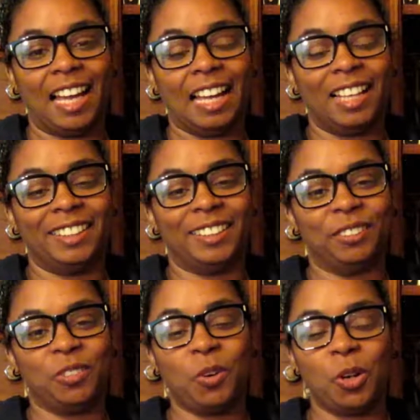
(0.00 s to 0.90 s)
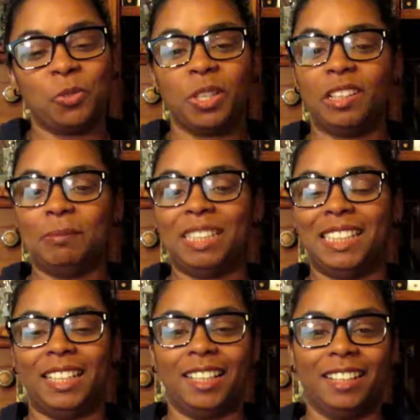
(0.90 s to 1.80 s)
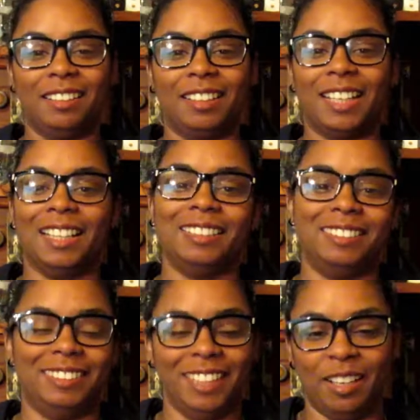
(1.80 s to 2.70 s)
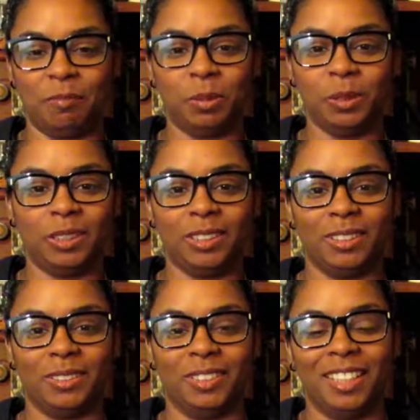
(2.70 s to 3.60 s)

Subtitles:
and of course we're going to be taking a look at Deadpool 2.